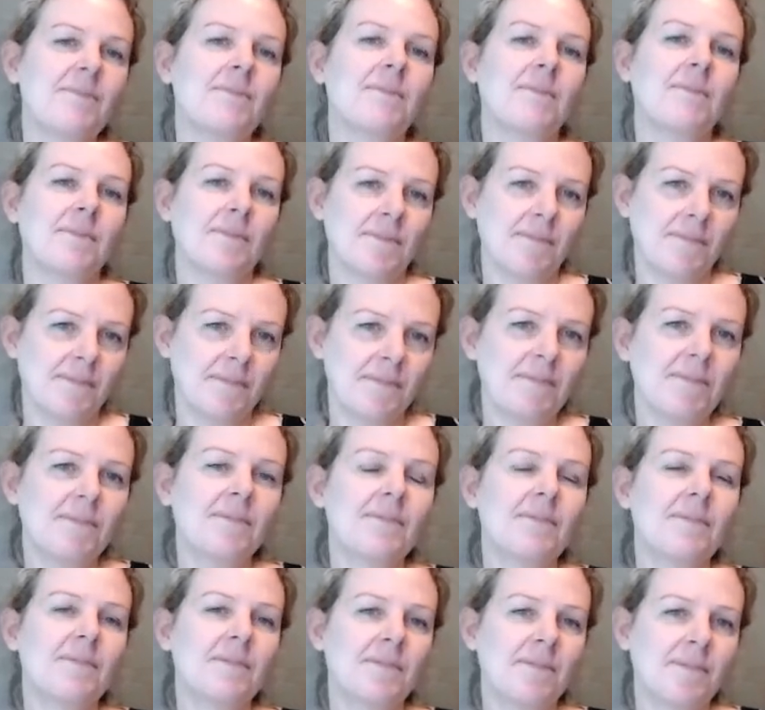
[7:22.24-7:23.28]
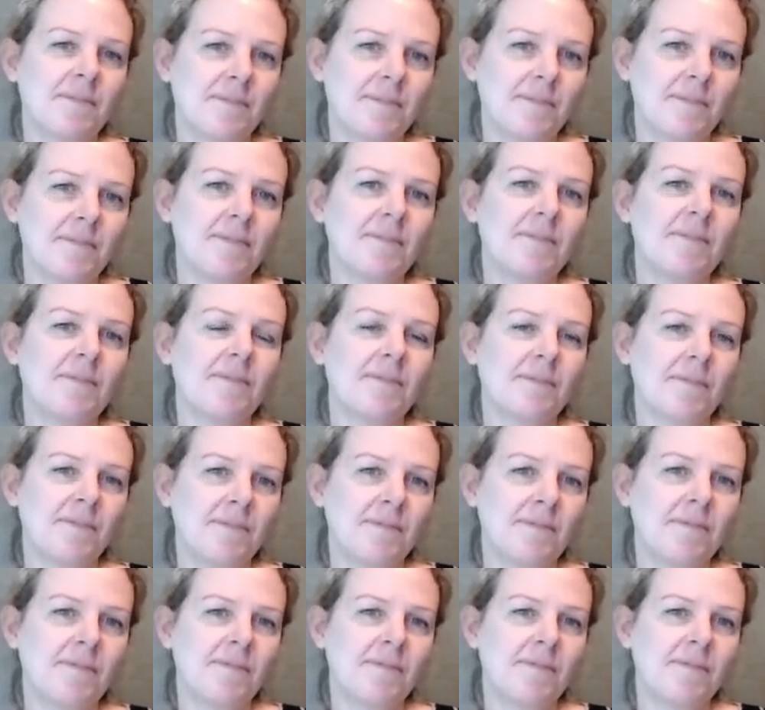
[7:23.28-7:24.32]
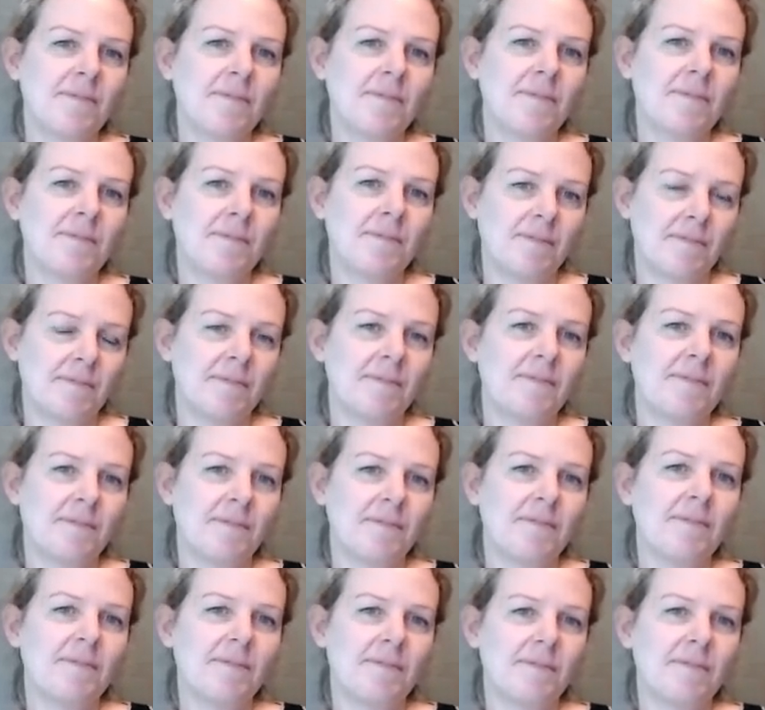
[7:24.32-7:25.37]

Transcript: (silent)